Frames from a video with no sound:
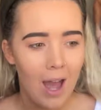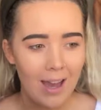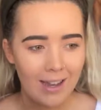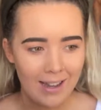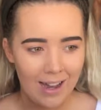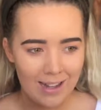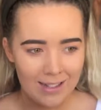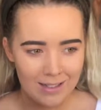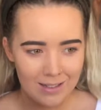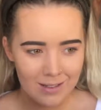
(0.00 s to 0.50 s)
Hi
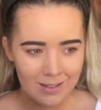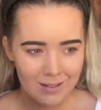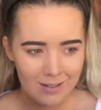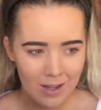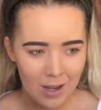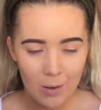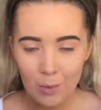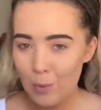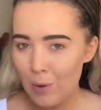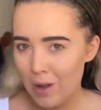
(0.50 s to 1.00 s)
guys,
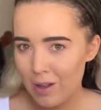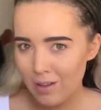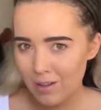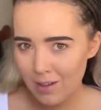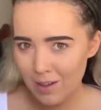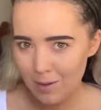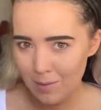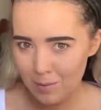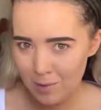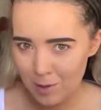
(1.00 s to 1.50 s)
and
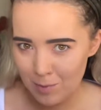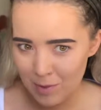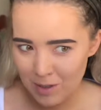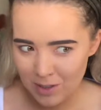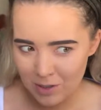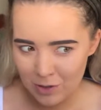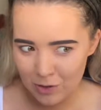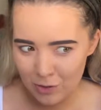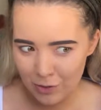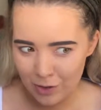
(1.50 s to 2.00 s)
welcome to my
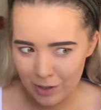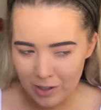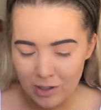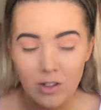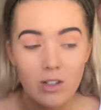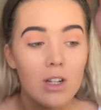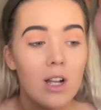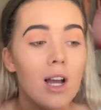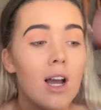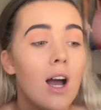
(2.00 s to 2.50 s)

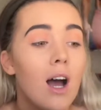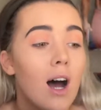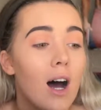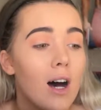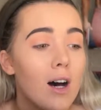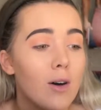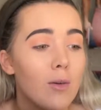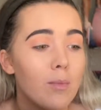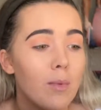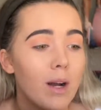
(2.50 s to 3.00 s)
tutorial.
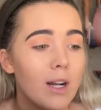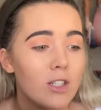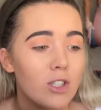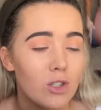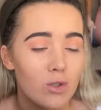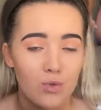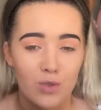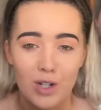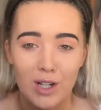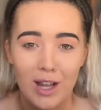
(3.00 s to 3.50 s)
I
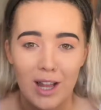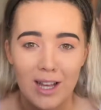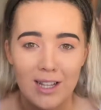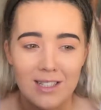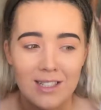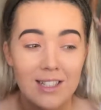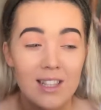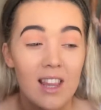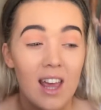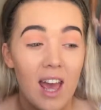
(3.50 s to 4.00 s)
just
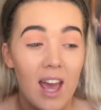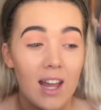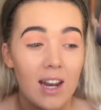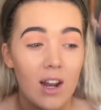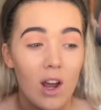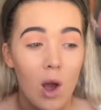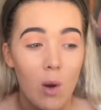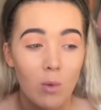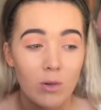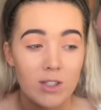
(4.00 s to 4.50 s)
realised that
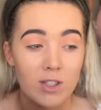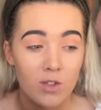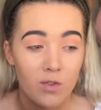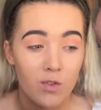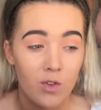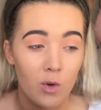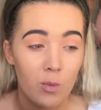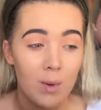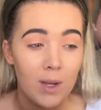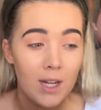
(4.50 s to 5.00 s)
I
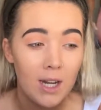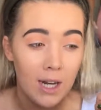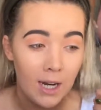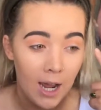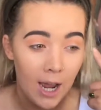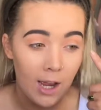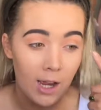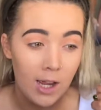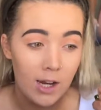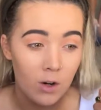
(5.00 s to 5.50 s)
wasn't filming and
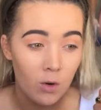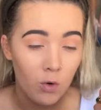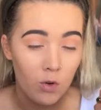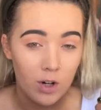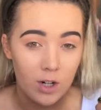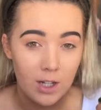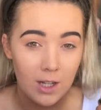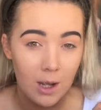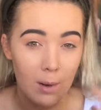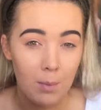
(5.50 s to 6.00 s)
I had
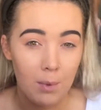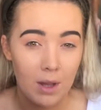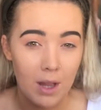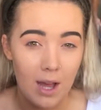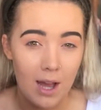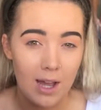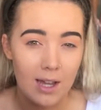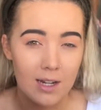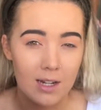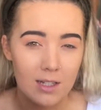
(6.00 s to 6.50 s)
already
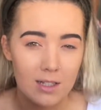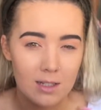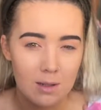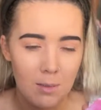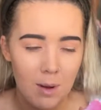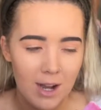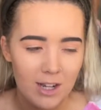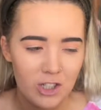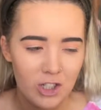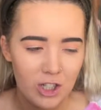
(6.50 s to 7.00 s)
applied
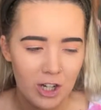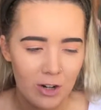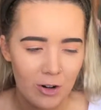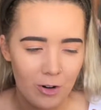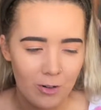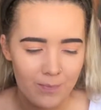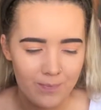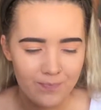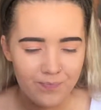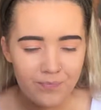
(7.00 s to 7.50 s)
some
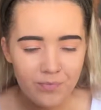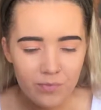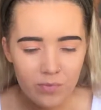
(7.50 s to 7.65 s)
eyeshadow.